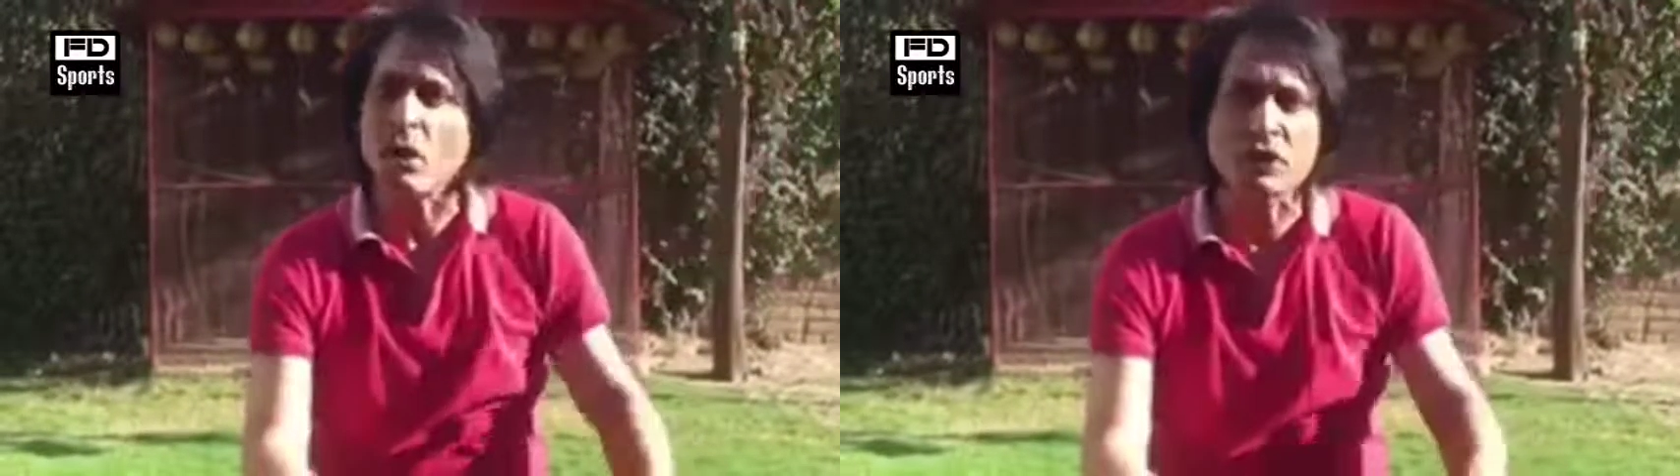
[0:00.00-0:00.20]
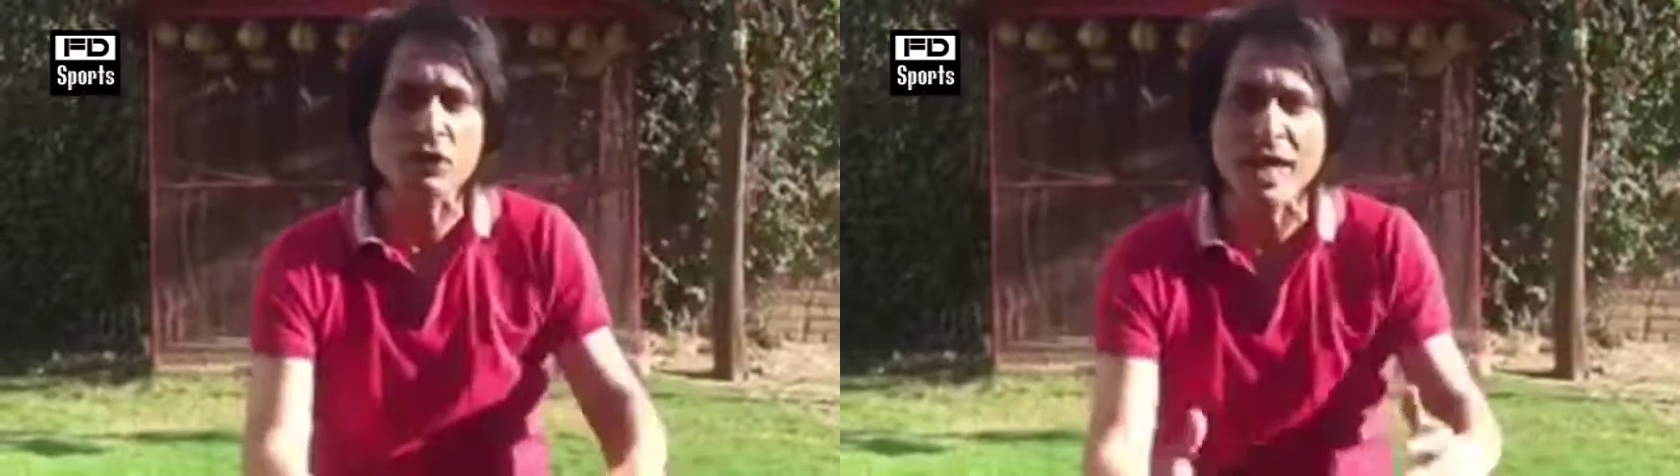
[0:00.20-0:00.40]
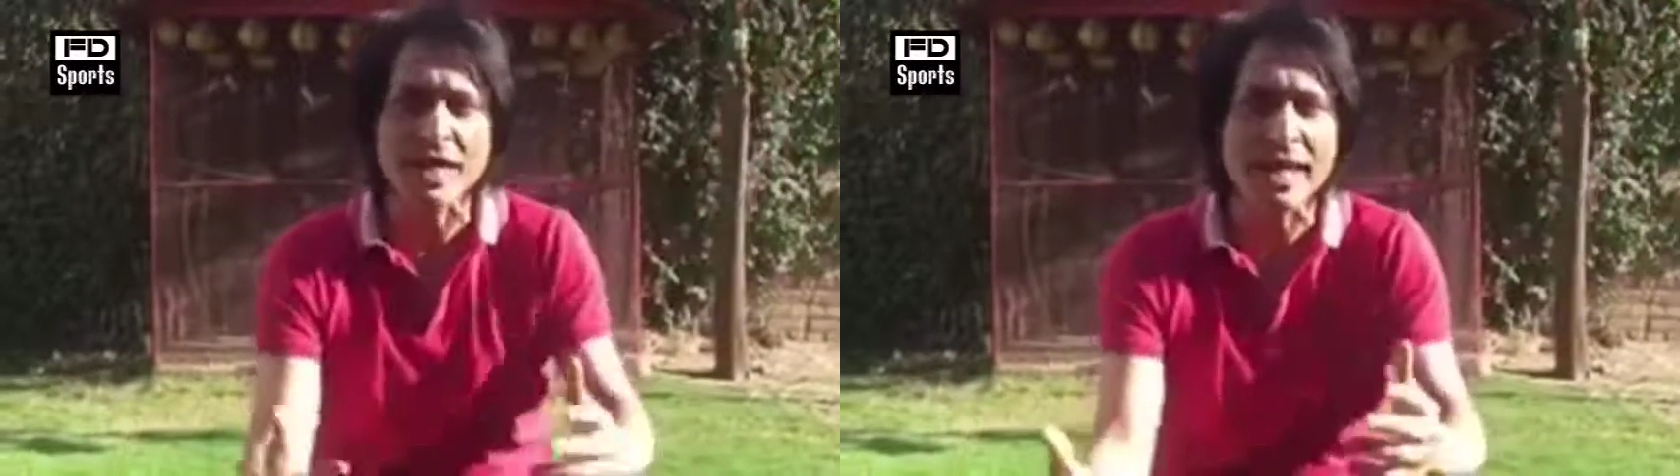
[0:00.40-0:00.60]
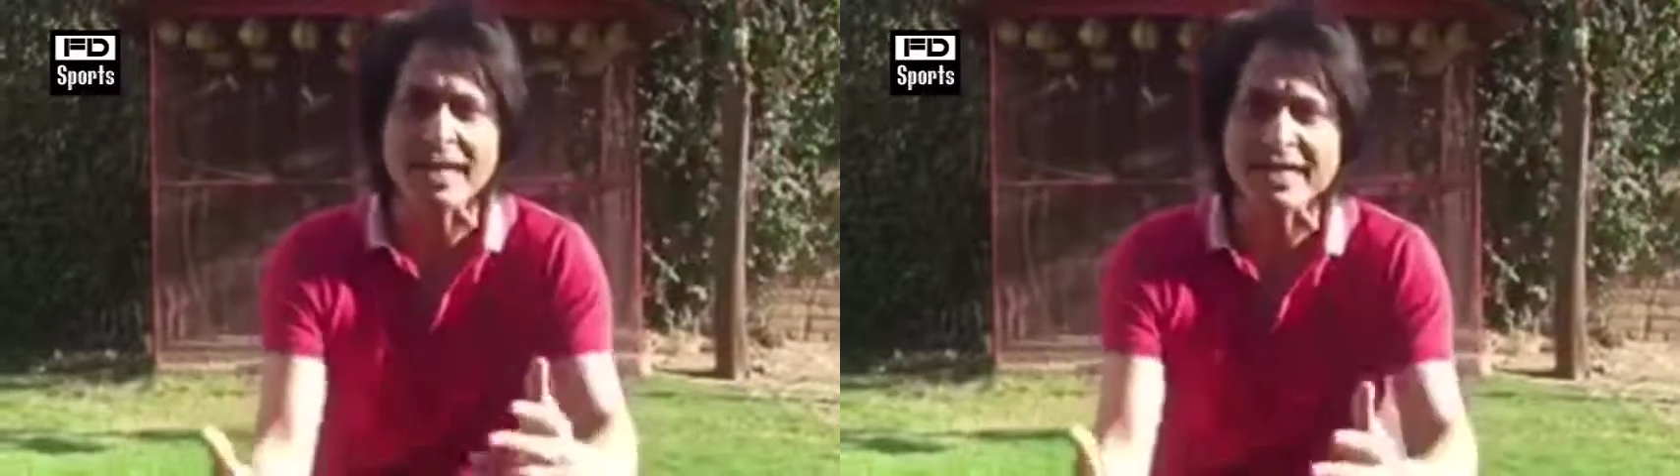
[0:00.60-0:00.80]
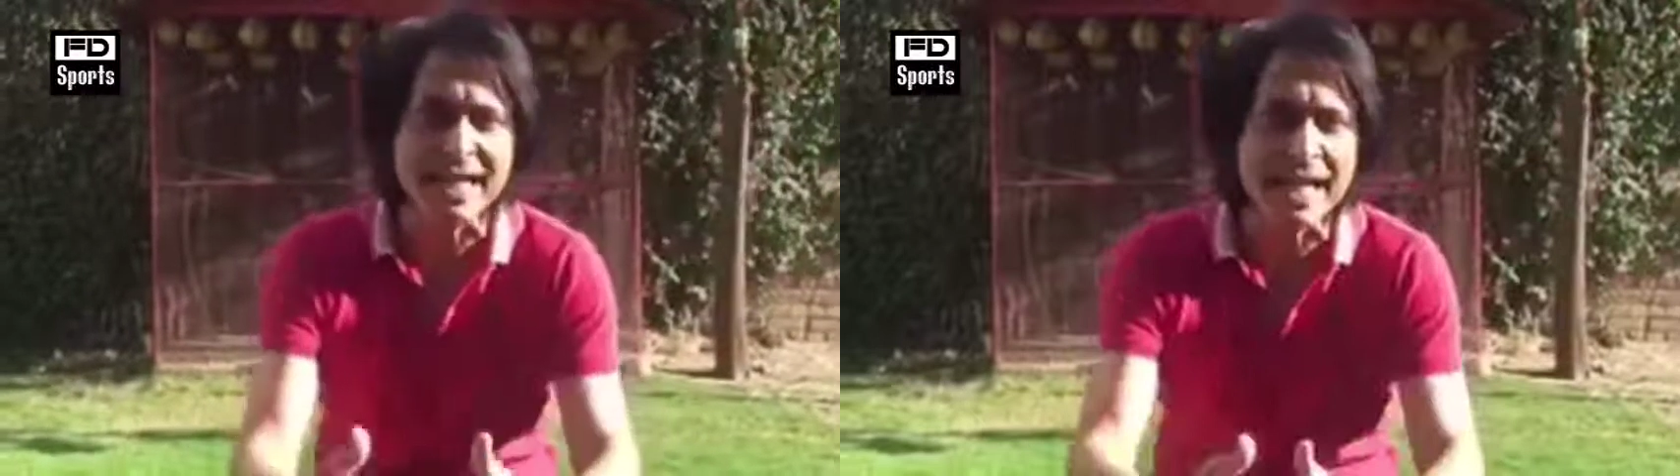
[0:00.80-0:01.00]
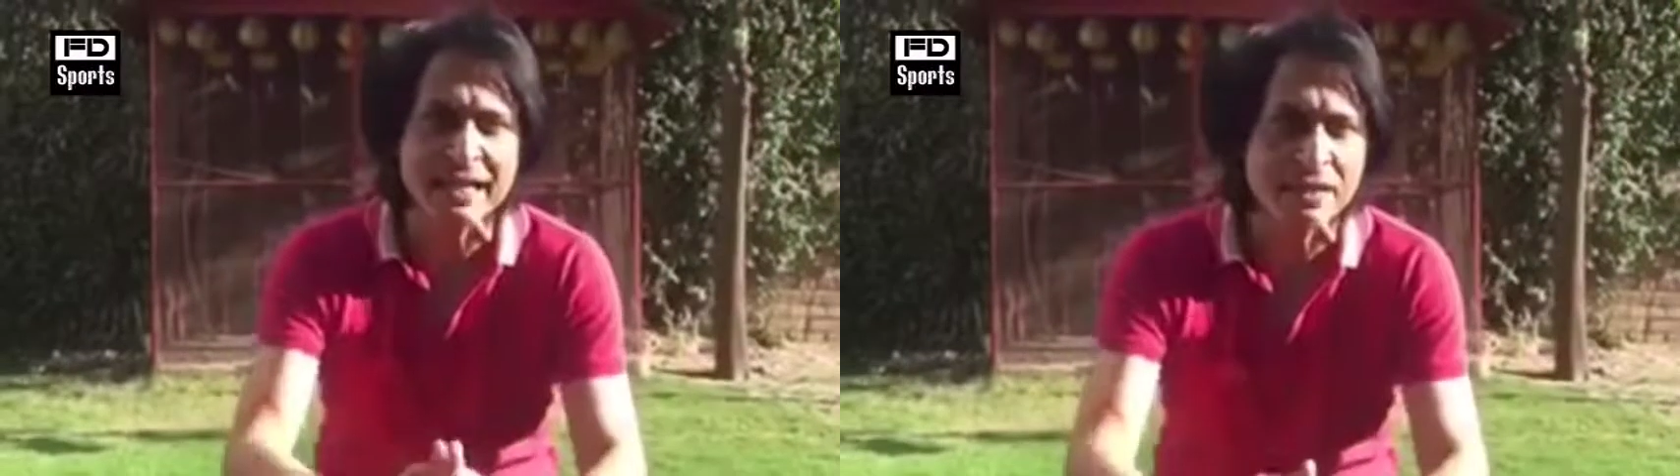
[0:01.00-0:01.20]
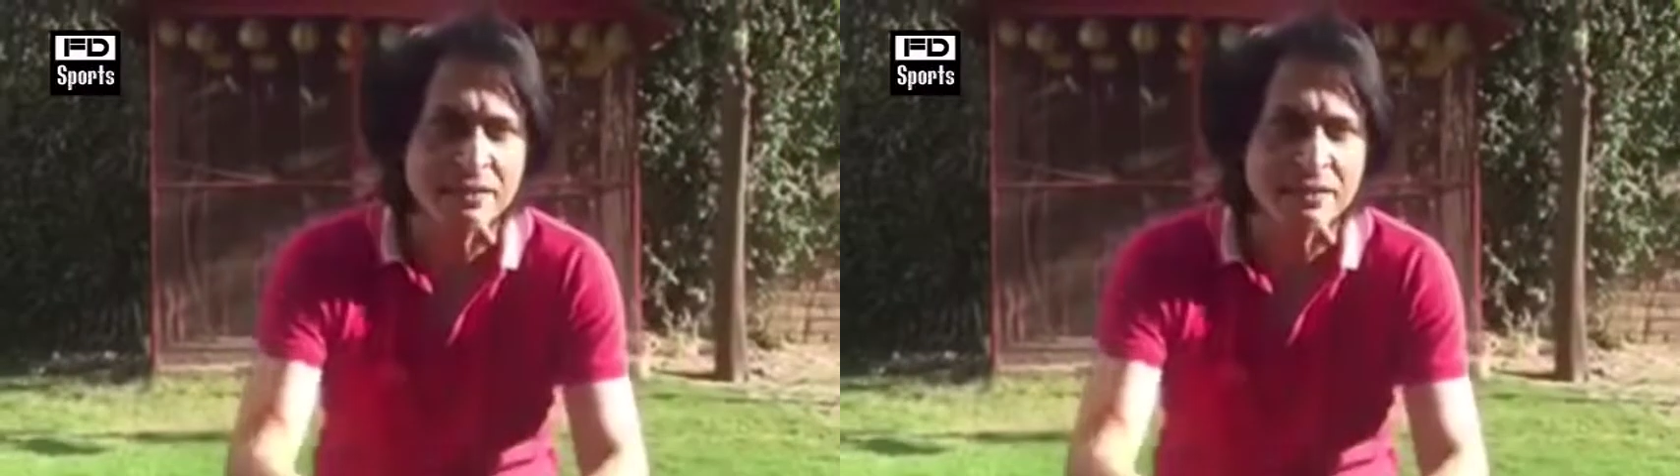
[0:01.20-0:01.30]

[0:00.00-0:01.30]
Australia assailed the